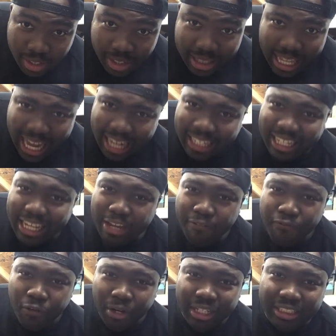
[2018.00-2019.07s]
that
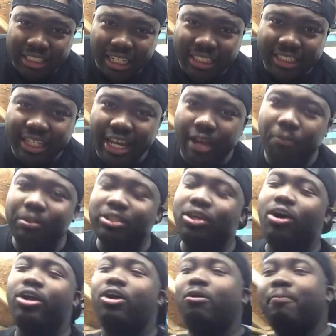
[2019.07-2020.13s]
E46 kid, what's
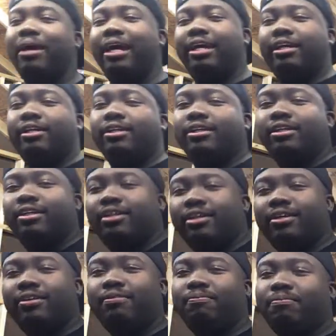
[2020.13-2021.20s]
going on, man?
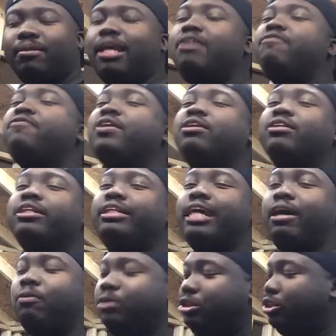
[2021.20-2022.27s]
How you feeling
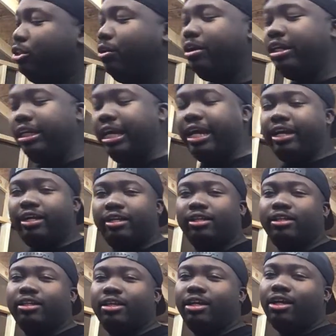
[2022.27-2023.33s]
today? What you doing today
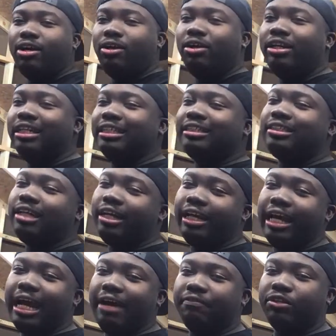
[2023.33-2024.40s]
on this
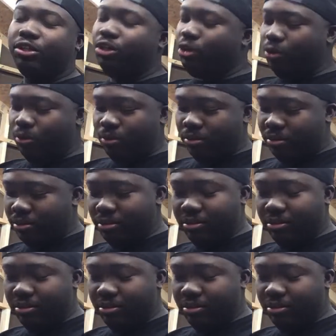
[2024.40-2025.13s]
Sunday afternoon?